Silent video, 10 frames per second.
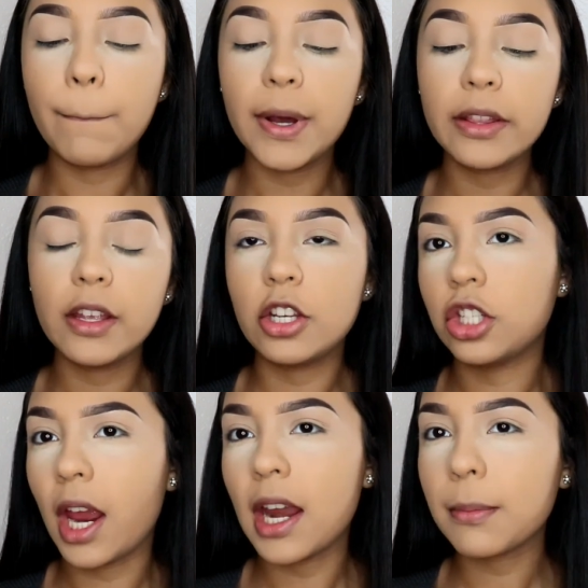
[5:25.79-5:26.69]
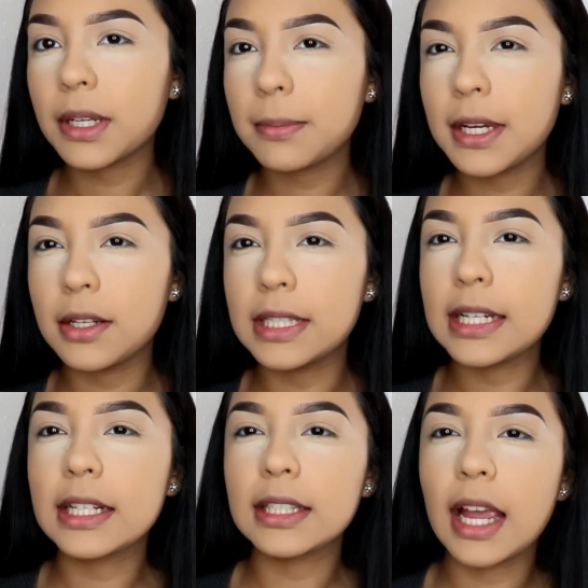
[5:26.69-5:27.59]
but the shade I'm gonna be
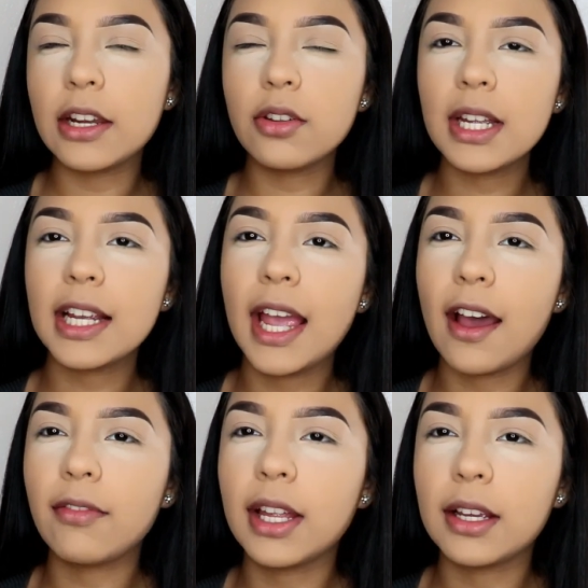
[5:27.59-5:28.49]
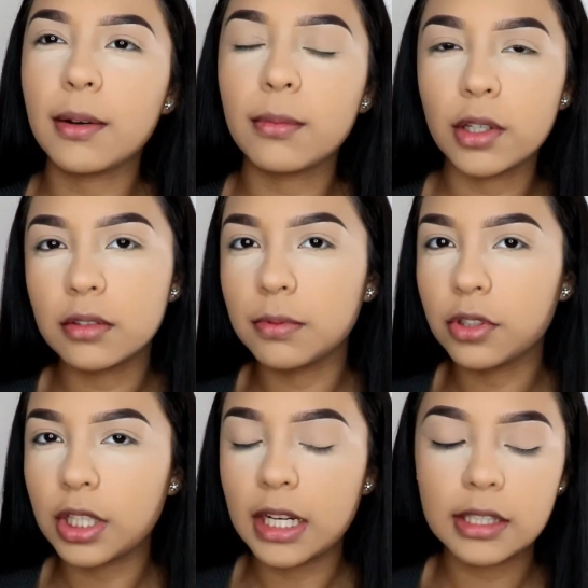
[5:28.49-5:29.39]
using, because I know they have like
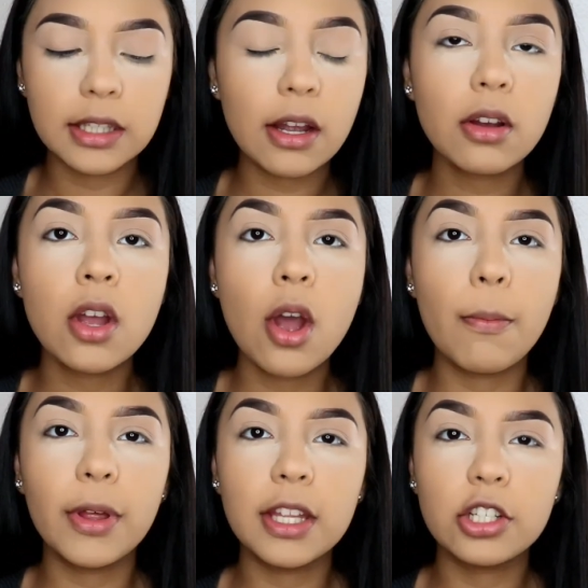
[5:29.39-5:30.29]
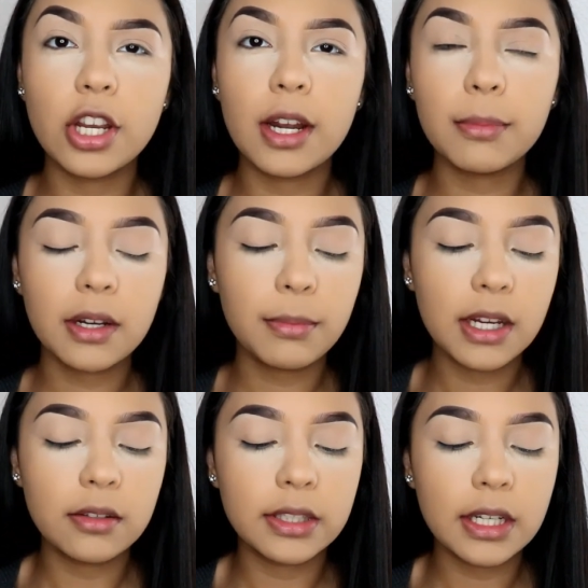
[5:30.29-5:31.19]
multiple shades now, but the shade I'm gonna
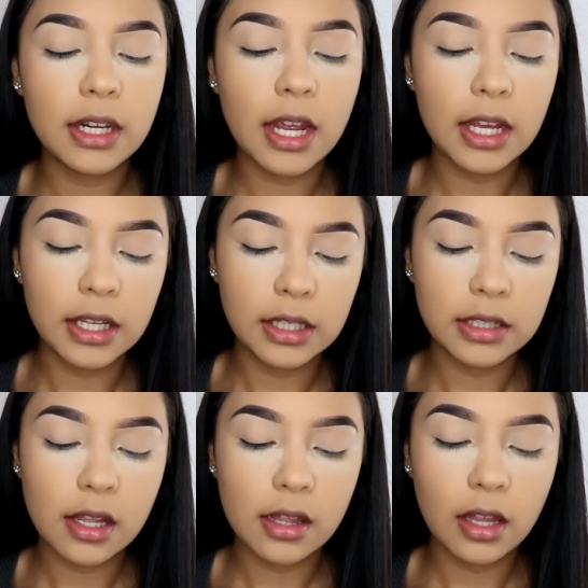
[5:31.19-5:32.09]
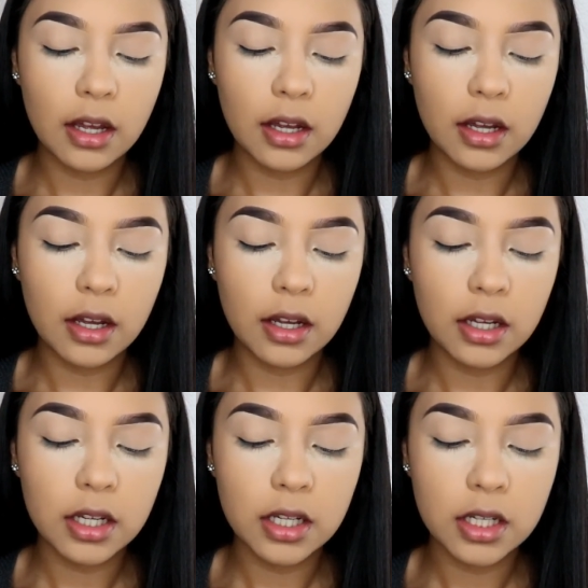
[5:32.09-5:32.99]
be using is the,